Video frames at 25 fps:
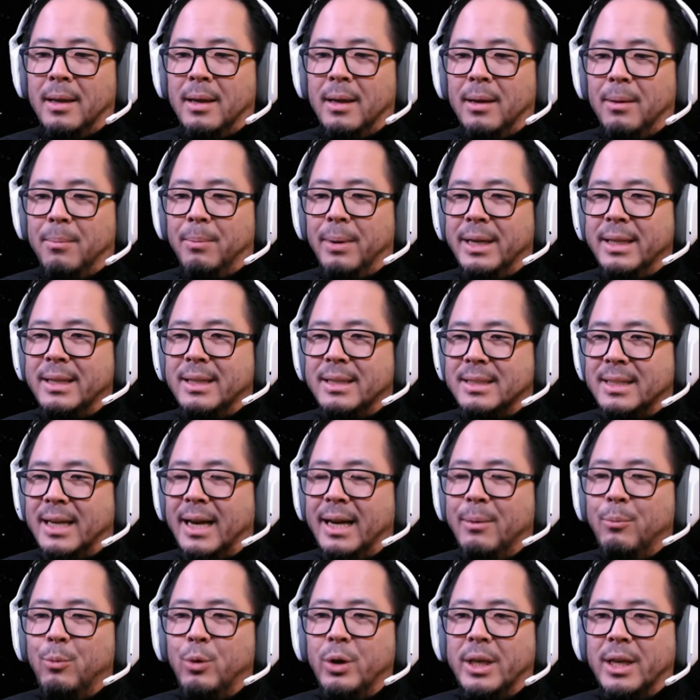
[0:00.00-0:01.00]
by the
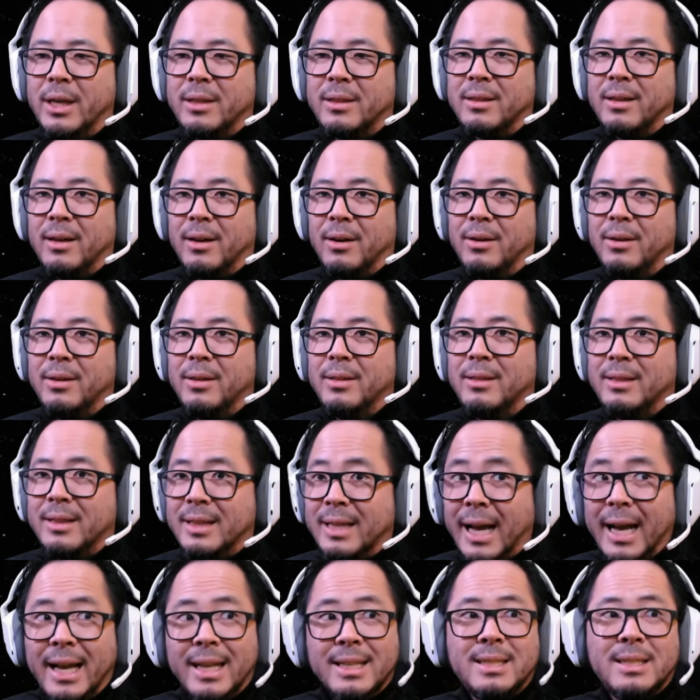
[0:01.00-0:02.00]
time we get there.
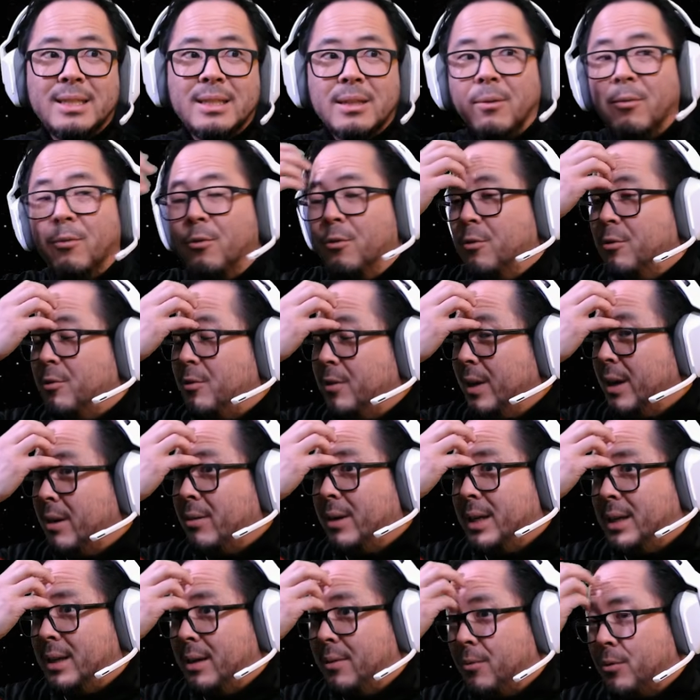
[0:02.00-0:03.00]
That's
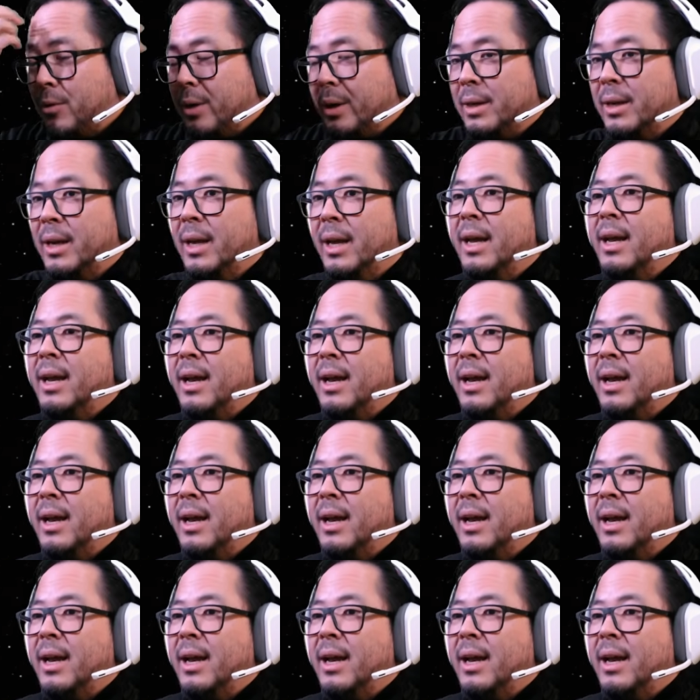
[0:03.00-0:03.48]
very different.